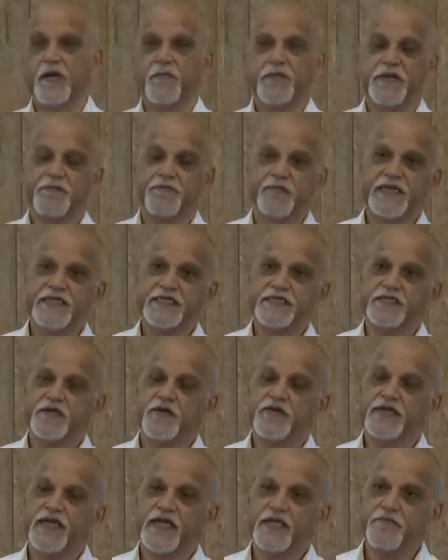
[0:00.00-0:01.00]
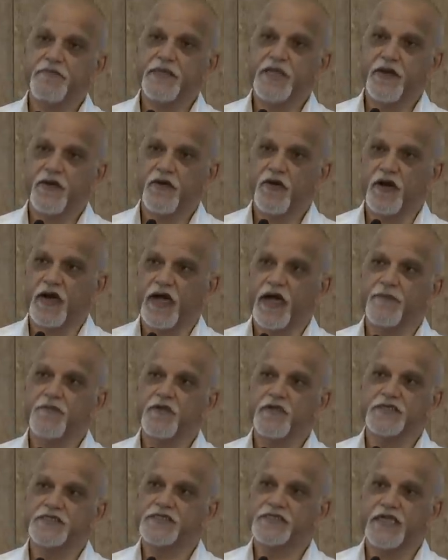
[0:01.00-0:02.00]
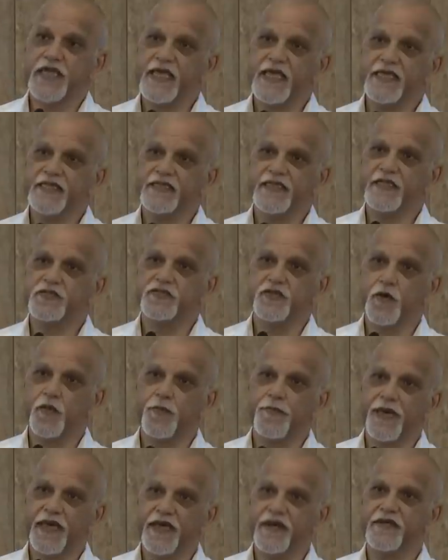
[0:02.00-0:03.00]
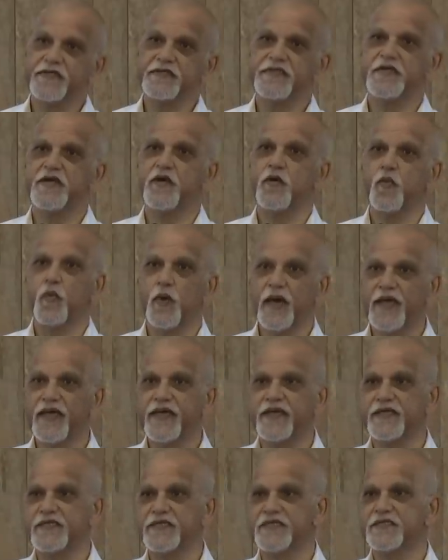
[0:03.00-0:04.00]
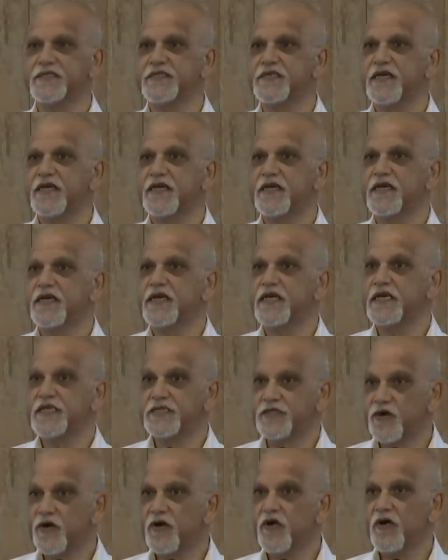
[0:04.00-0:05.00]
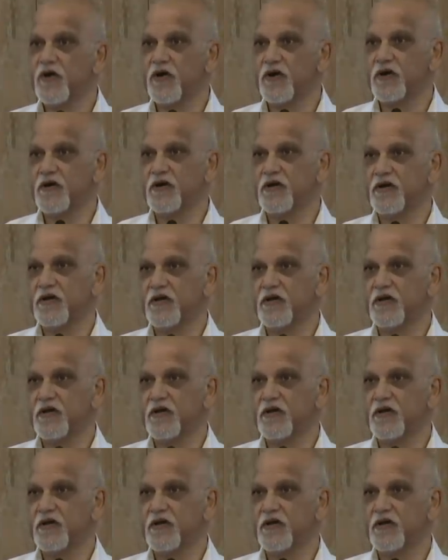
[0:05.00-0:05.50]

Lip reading: But please don't get me wrong. I'm not saying that your parenting ways is wrong.